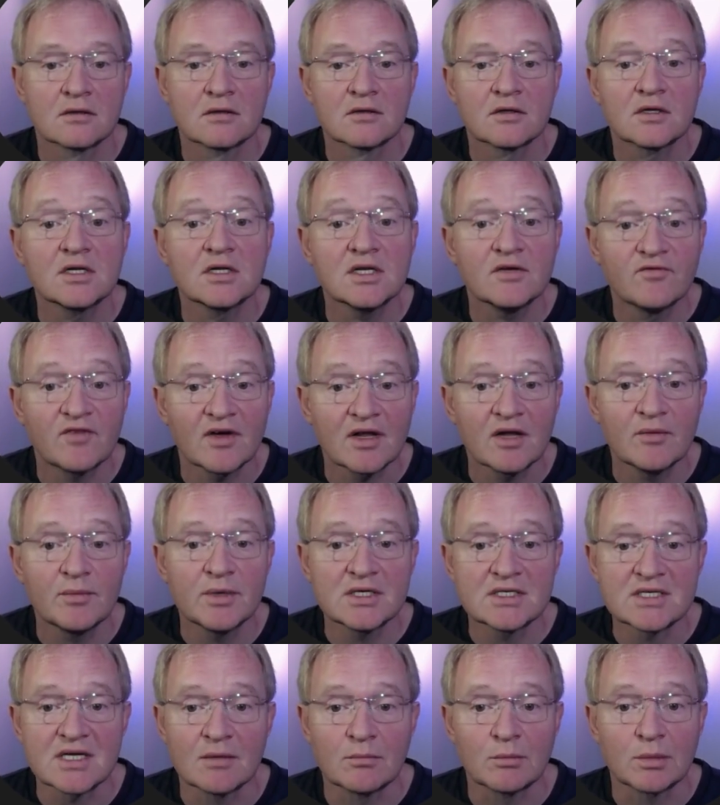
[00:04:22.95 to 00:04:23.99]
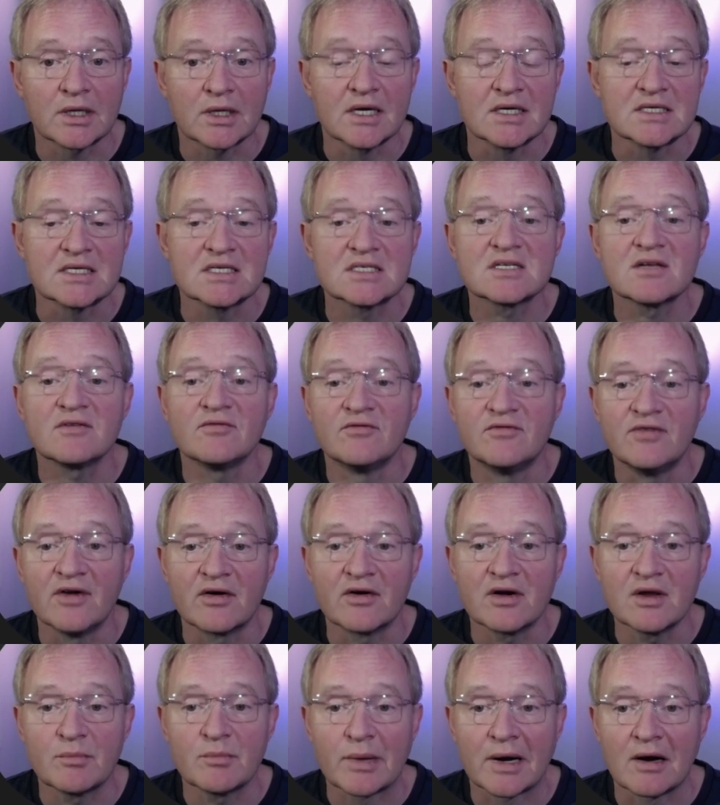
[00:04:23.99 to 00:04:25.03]
The developer template is a
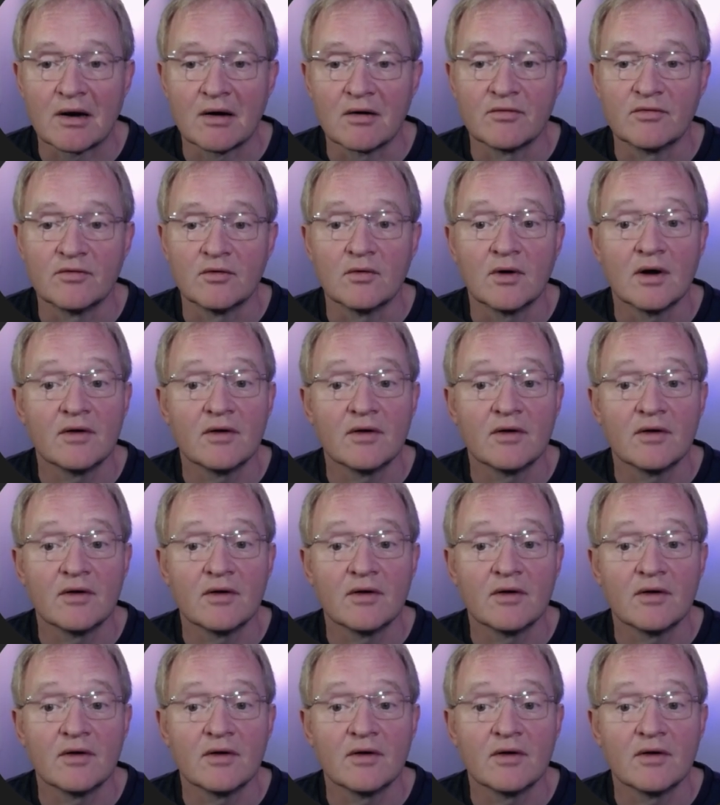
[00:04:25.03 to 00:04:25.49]
very powerful